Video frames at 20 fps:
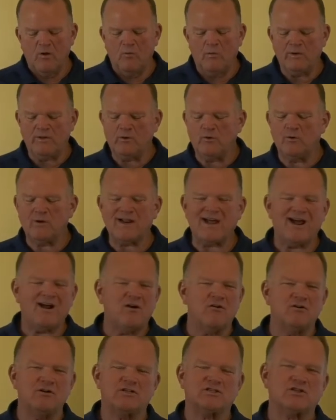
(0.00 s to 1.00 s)
When you and I
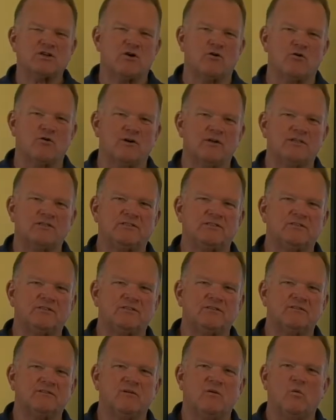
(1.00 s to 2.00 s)
are discouraged,
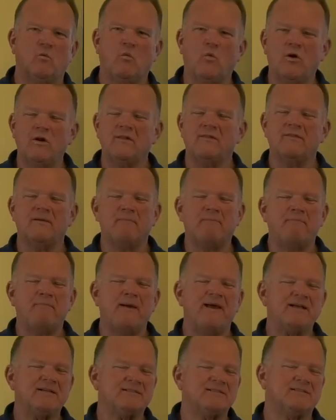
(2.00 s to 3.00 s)
one of the
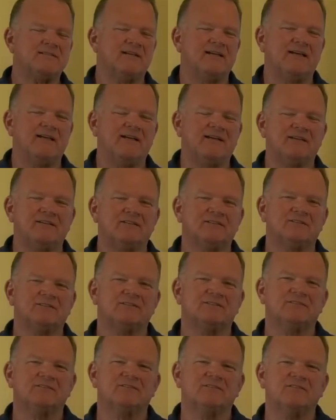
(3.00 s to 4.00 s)
best
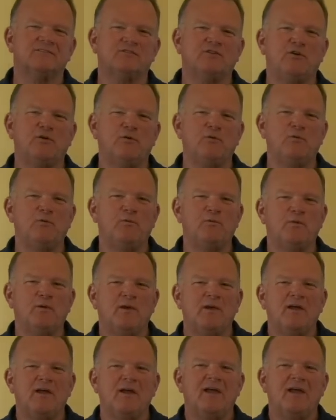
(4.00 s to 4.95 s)
things to